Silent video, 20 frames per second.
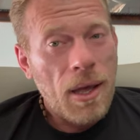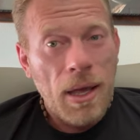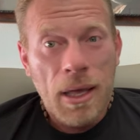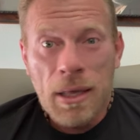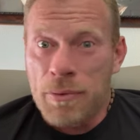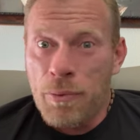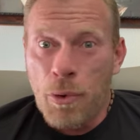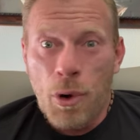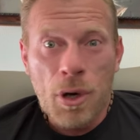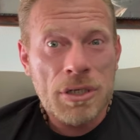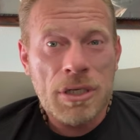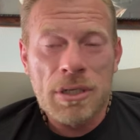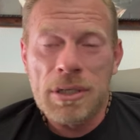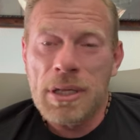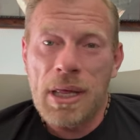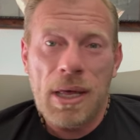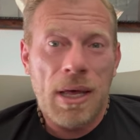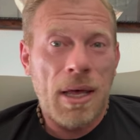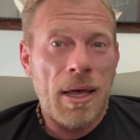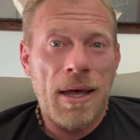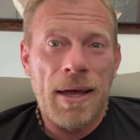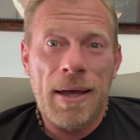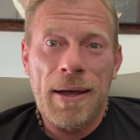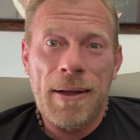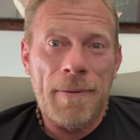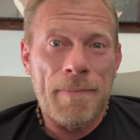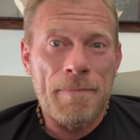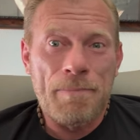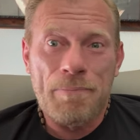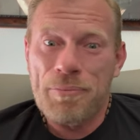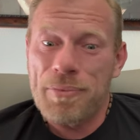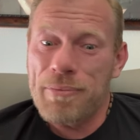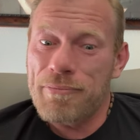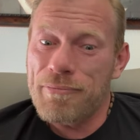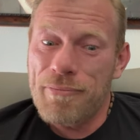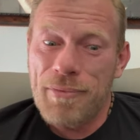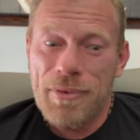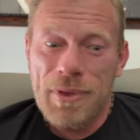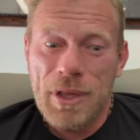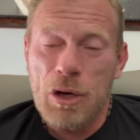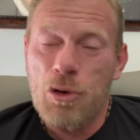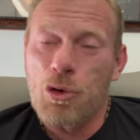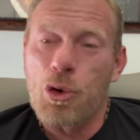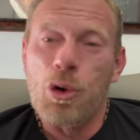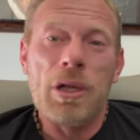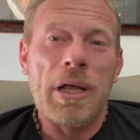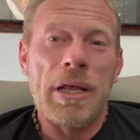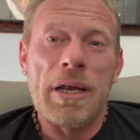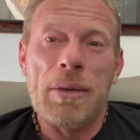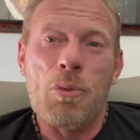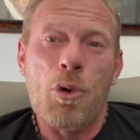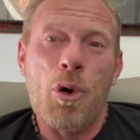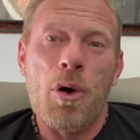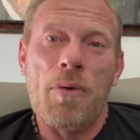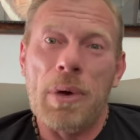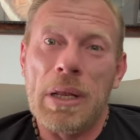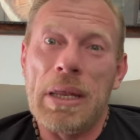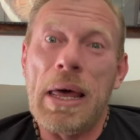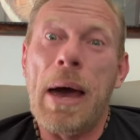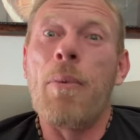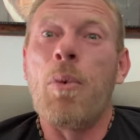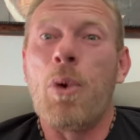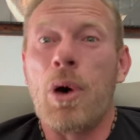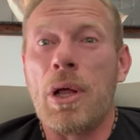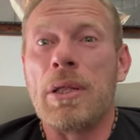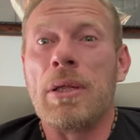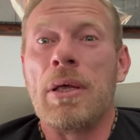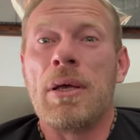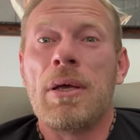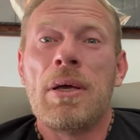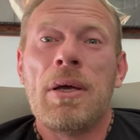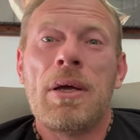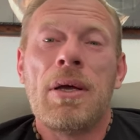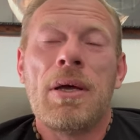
it wasn't the rule anymore when I won